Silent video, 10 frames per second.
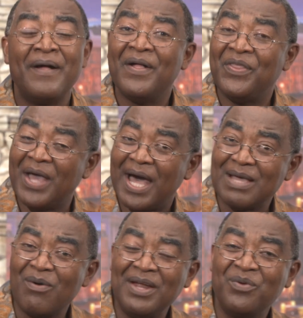The
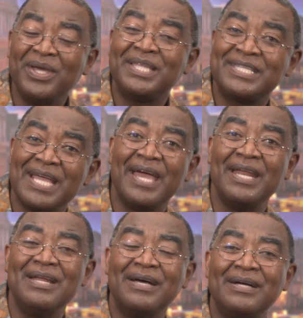other one with
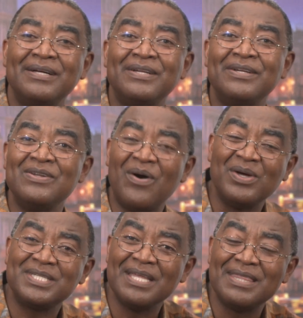10
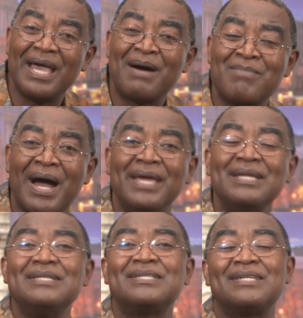knows in their
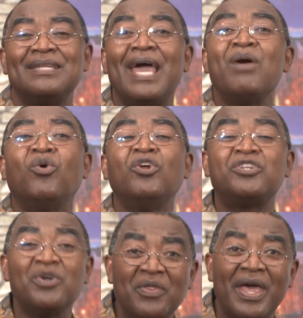minds they will
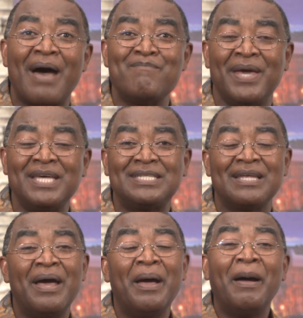do their best,
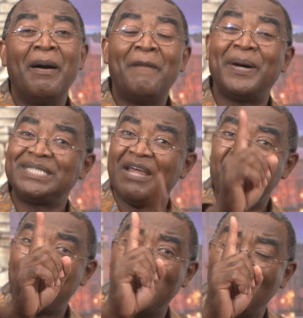but
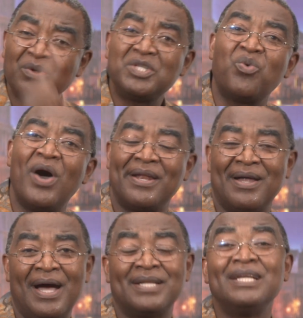if they lose 1,
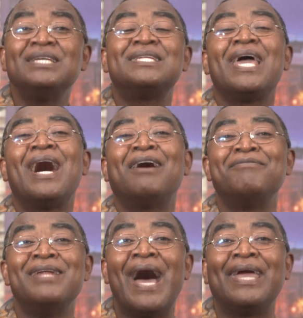at least they have
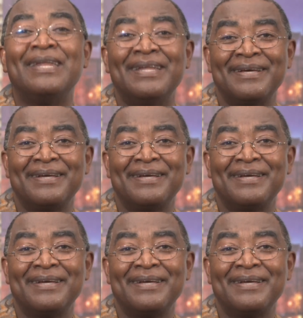9.